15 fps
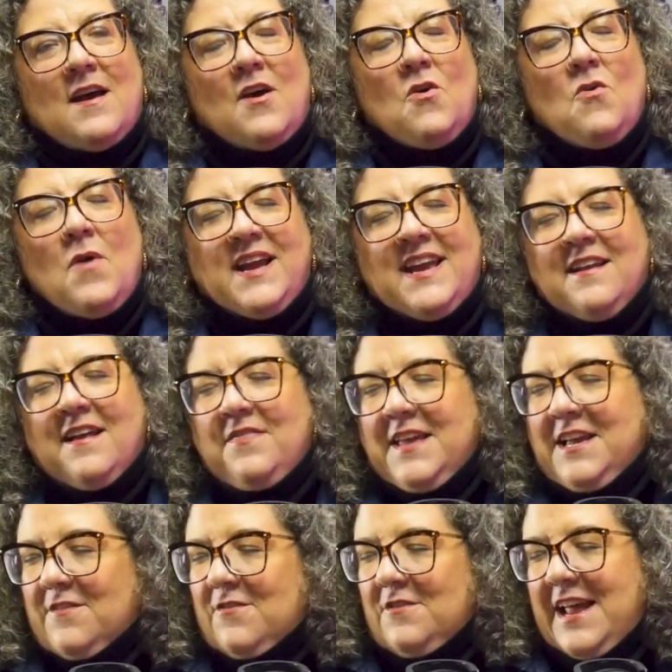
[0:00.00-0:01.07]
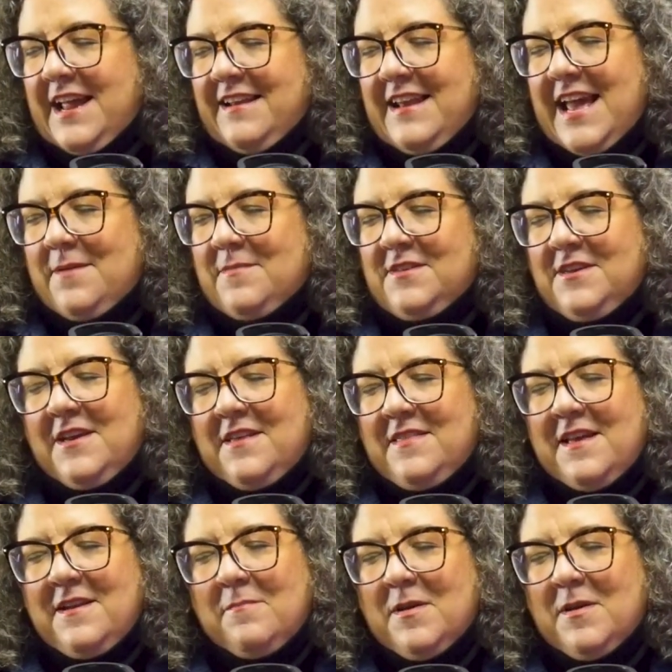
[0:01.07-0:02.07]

Oh, I cannot think of her dang name. See, then I'm